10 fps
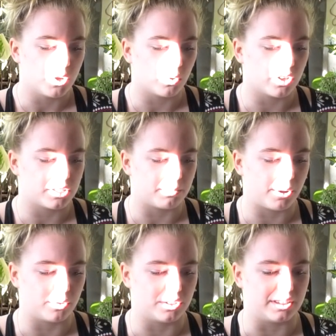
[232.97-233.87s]
You weren't
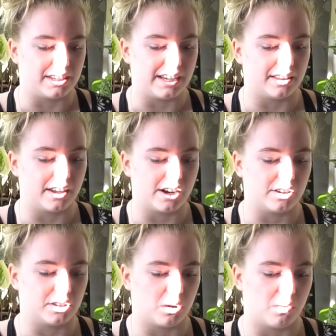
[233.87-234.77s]
supposed to see it there,
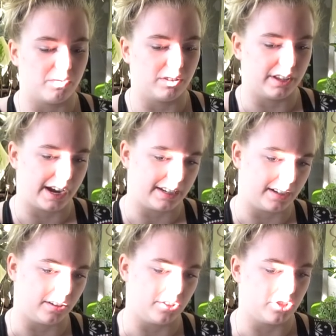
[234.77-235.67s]
so hopefully I did a
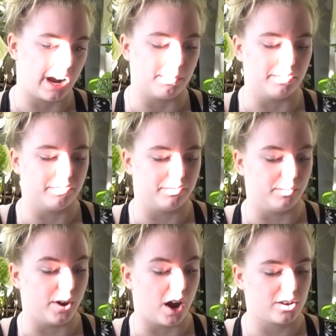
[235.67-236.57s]
good job of
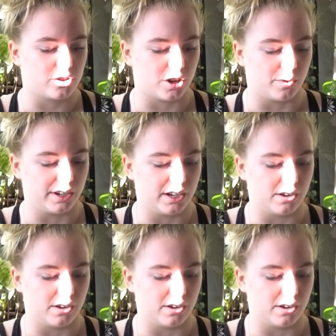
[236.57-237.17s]
not showing you.